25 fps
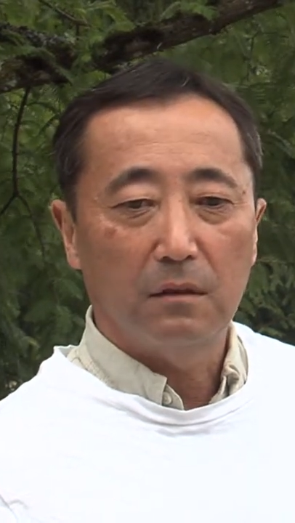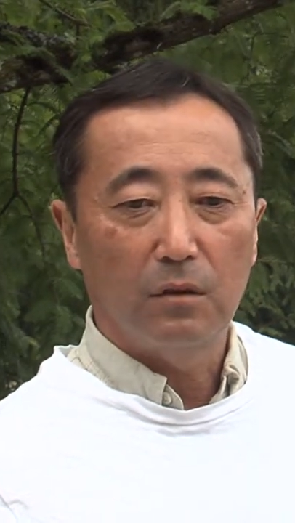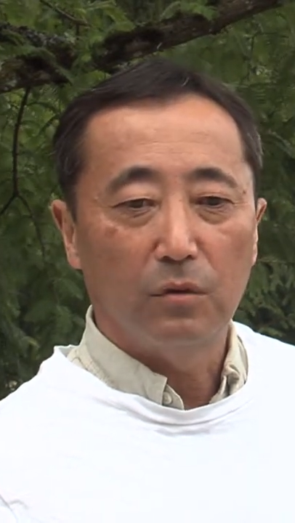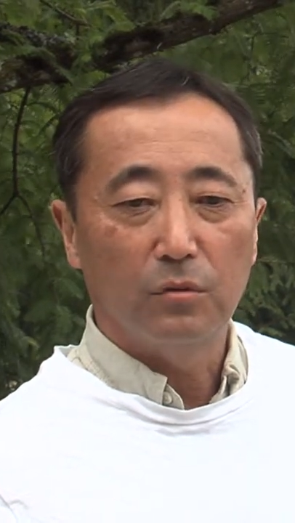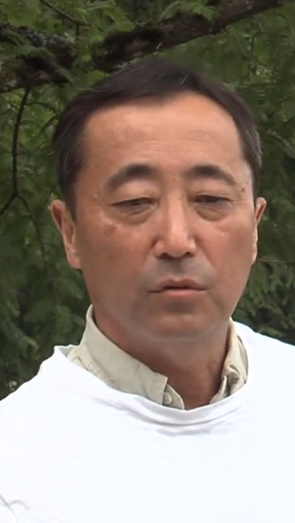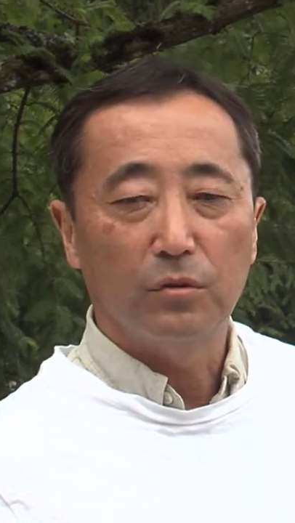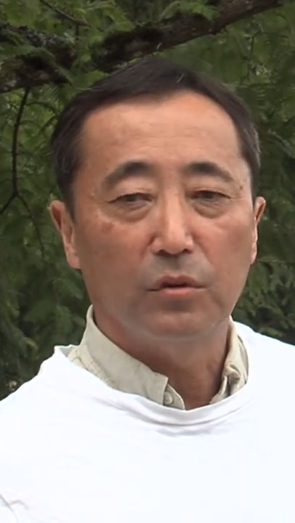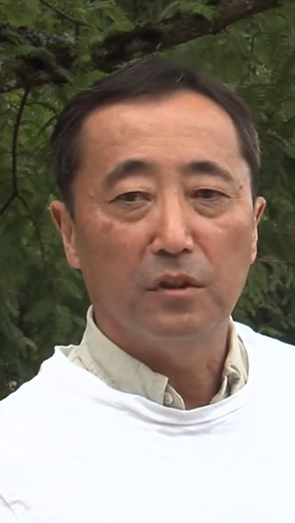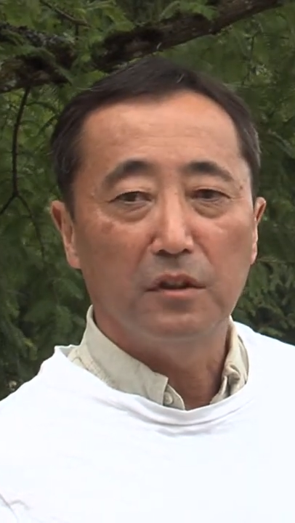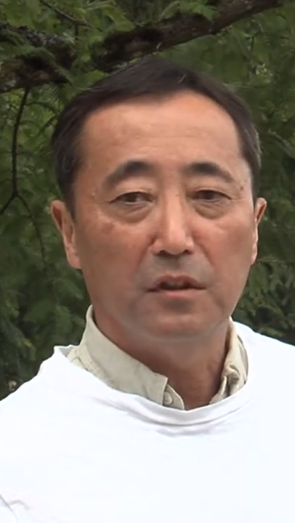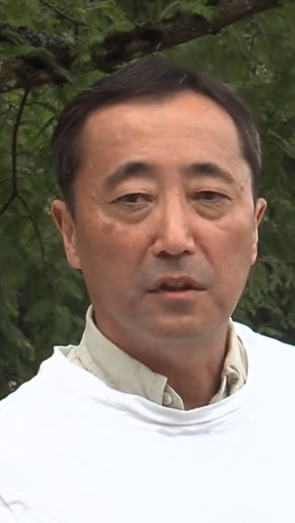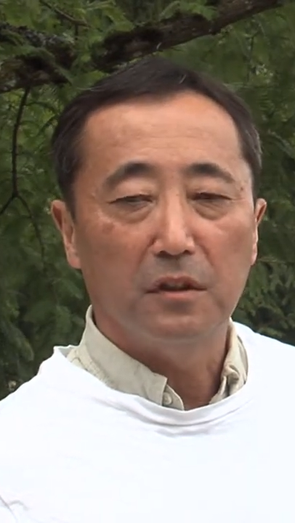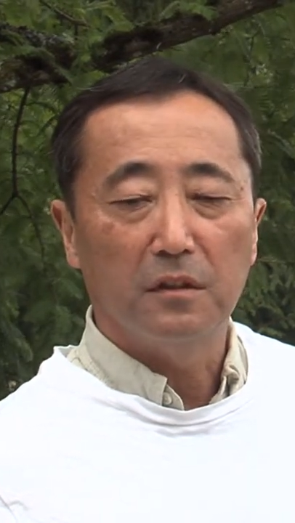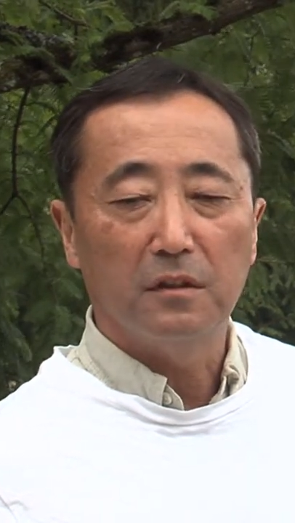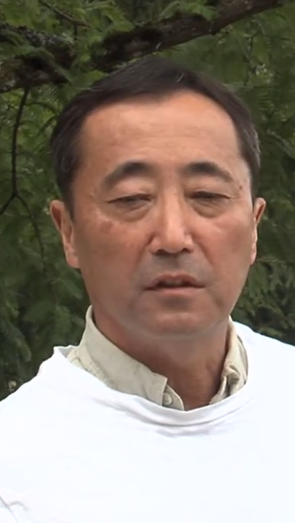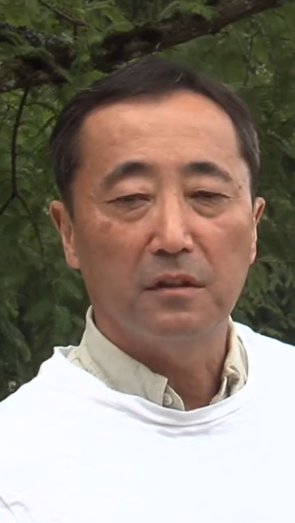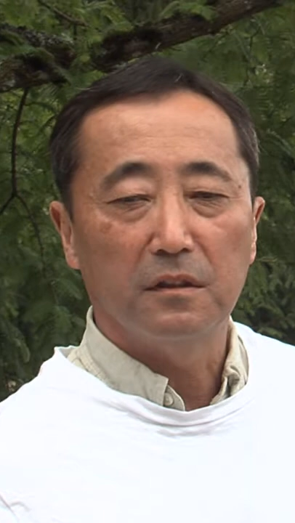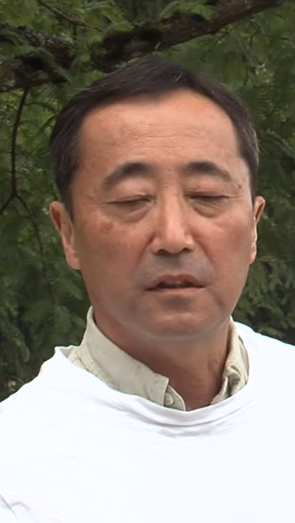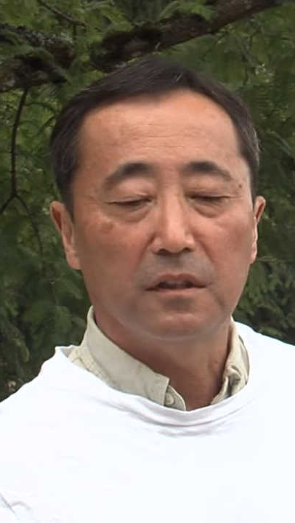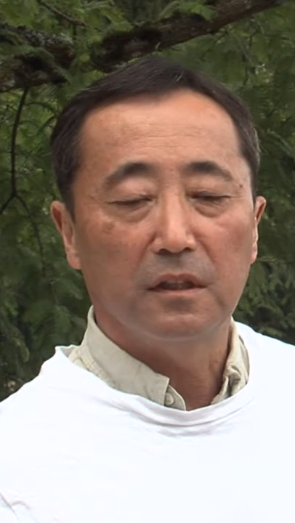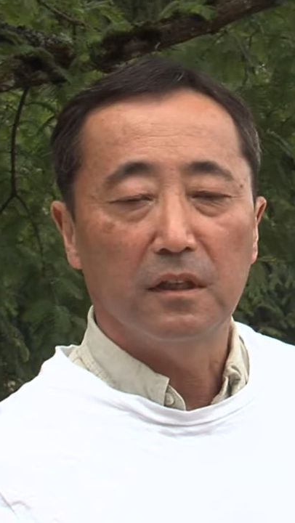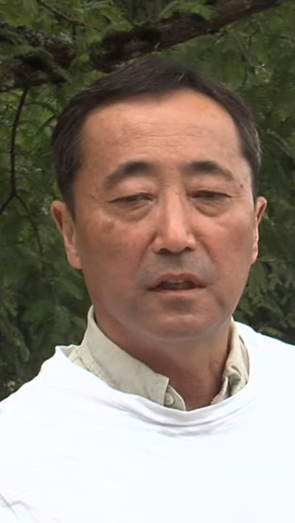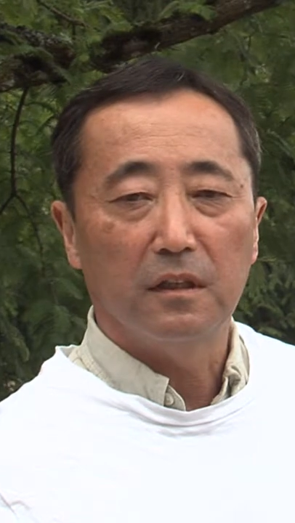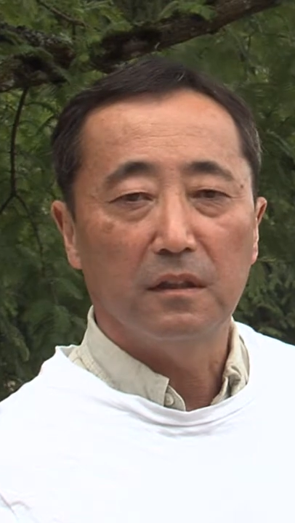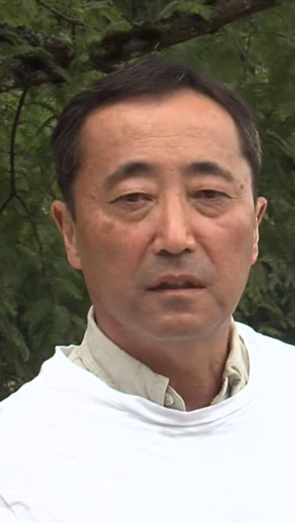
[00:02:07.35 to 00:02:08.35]
also
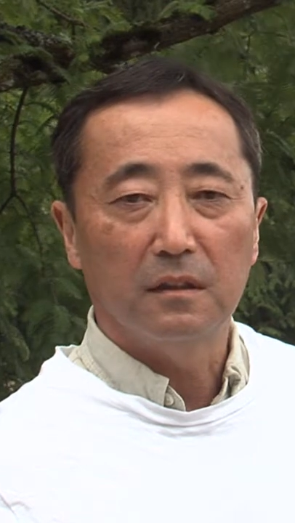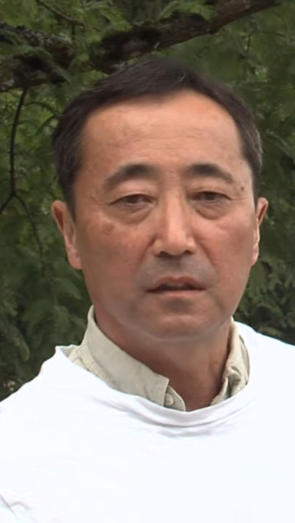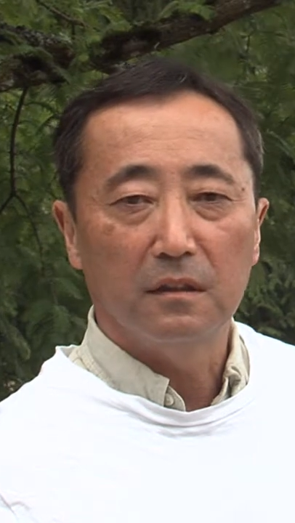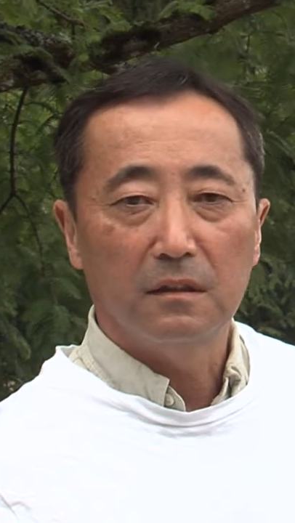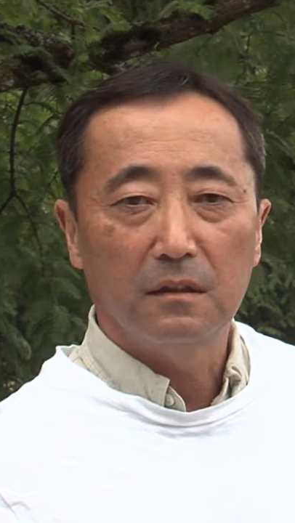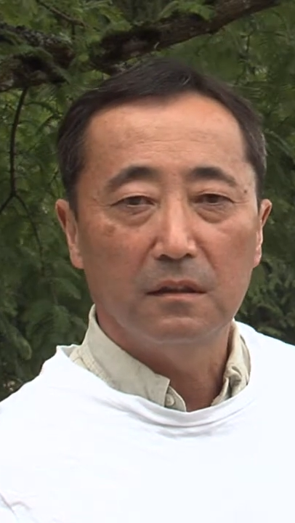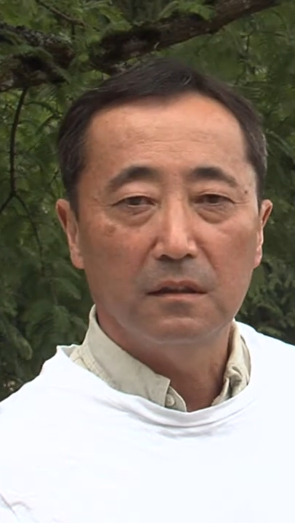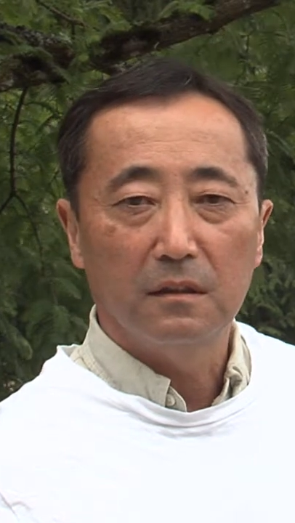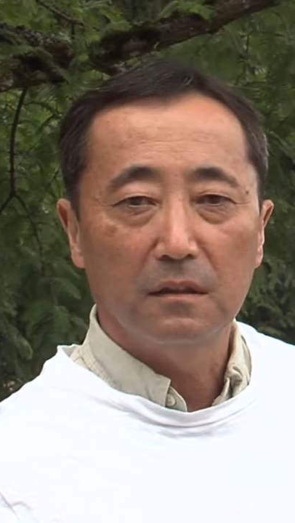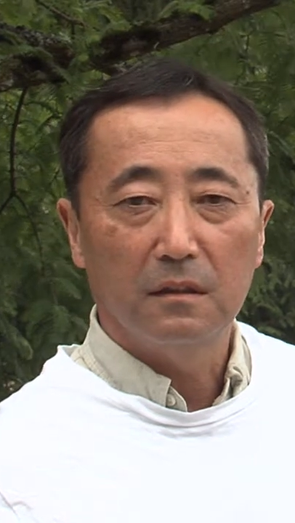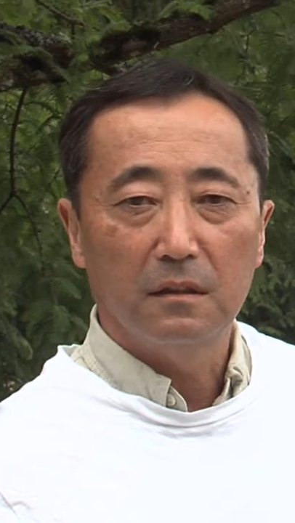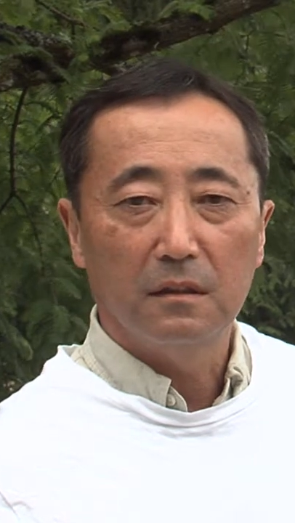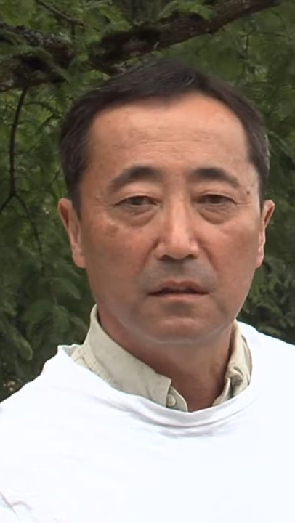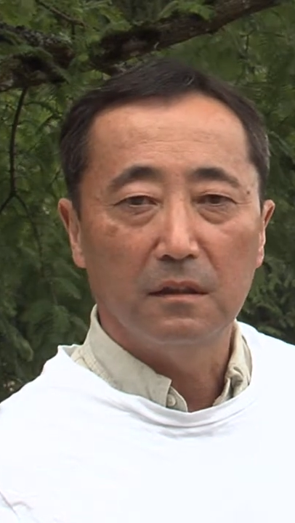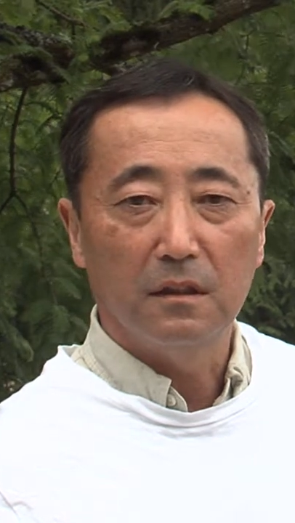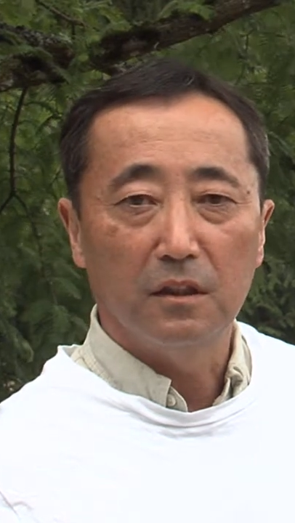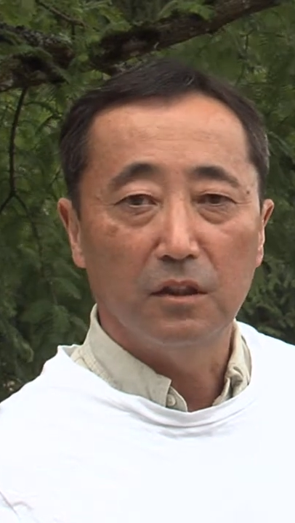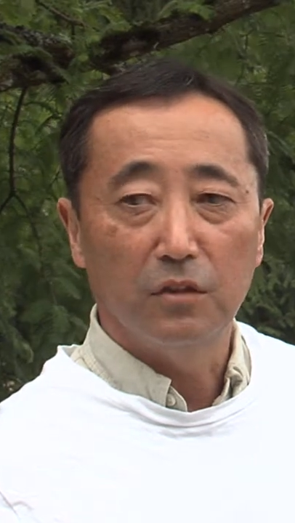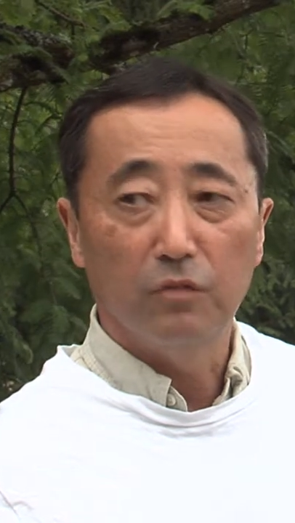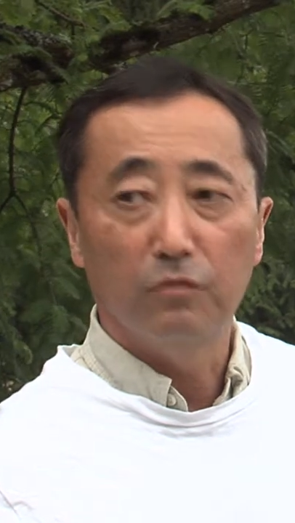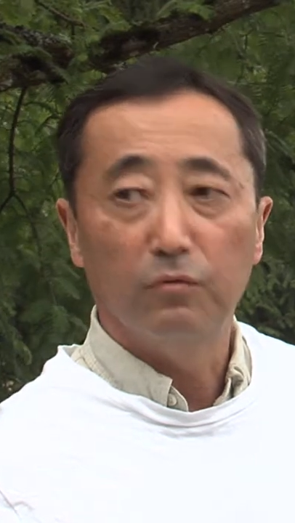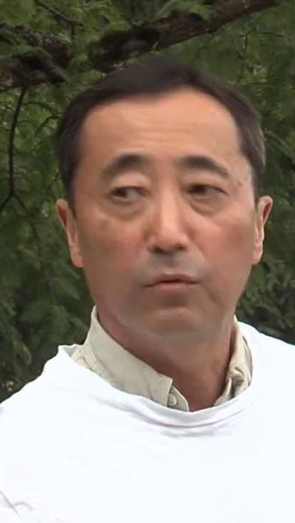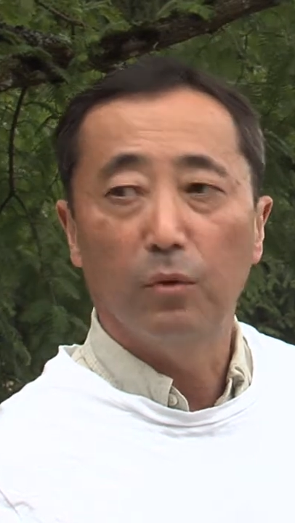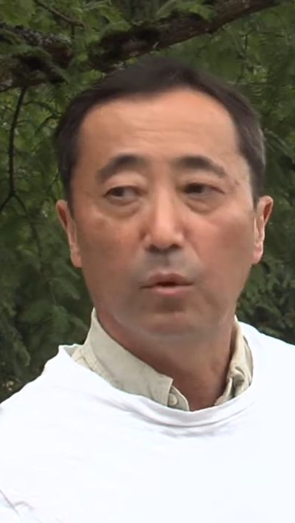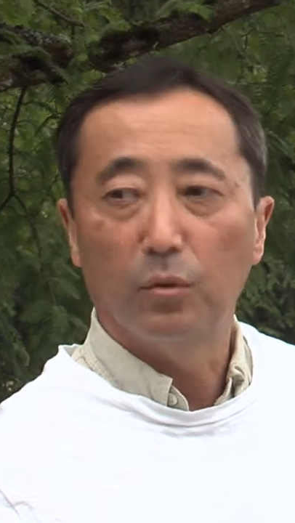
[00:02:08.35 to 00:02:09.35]
interested in the
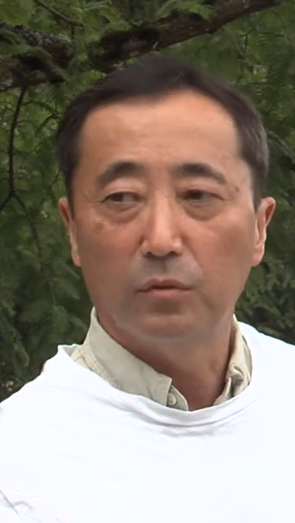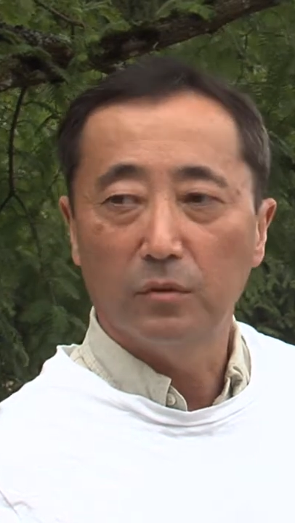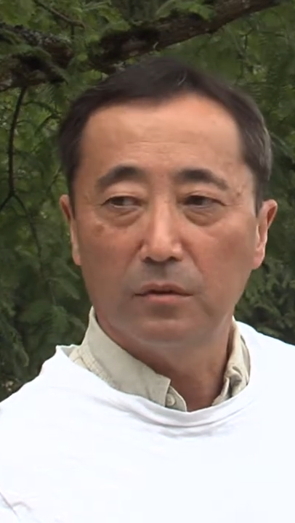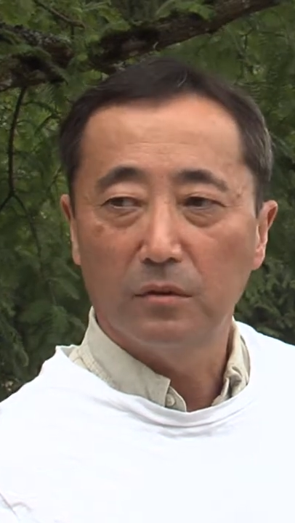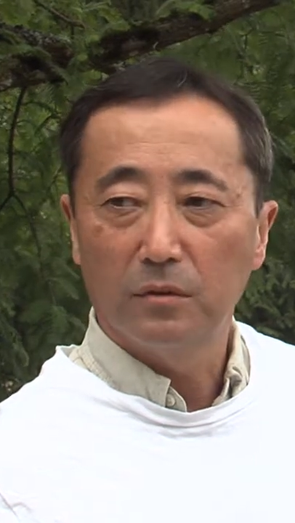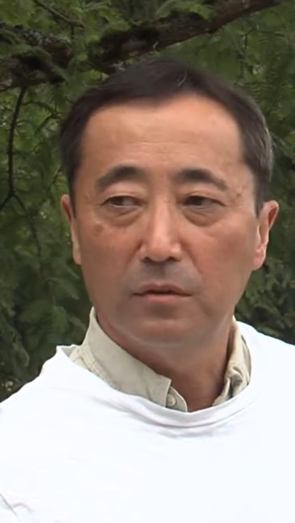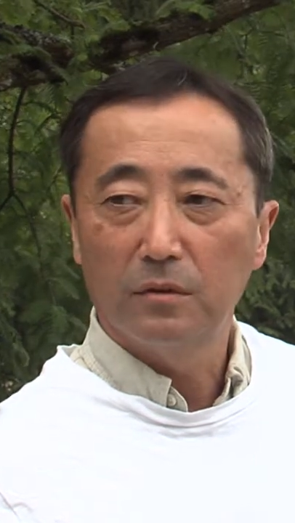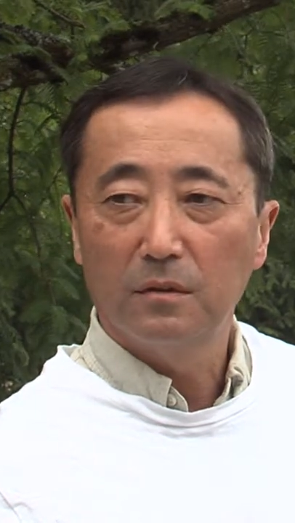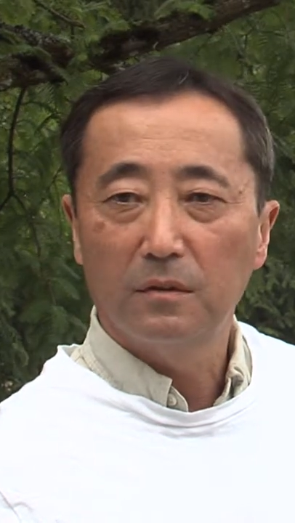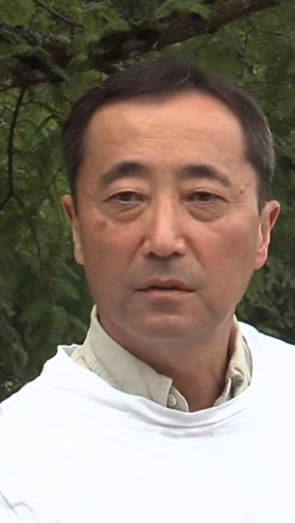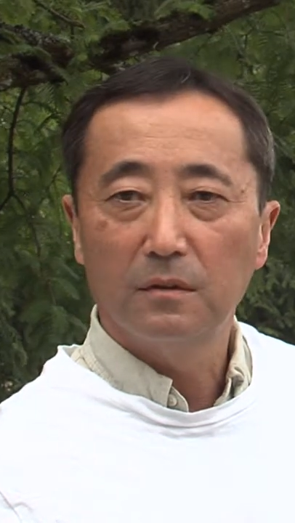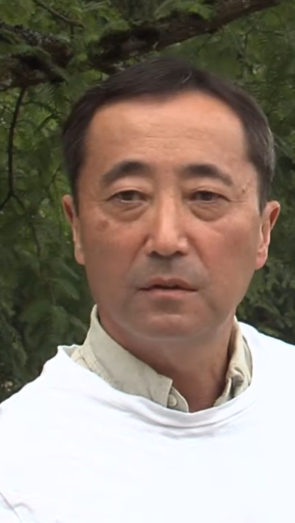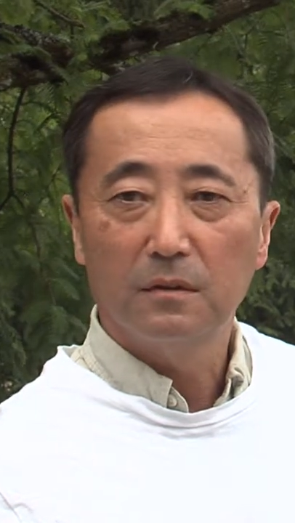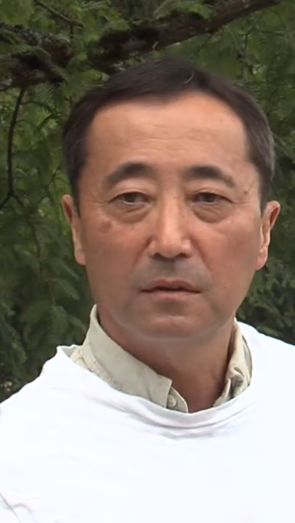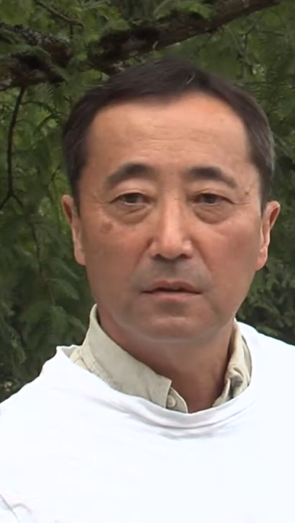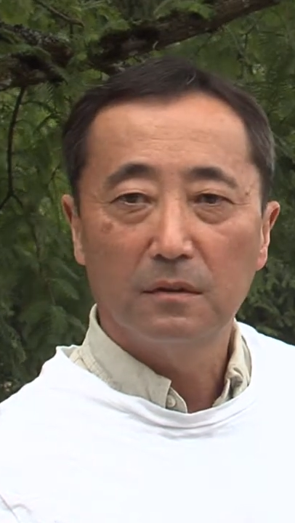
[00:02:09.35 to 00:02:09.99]
UFOs.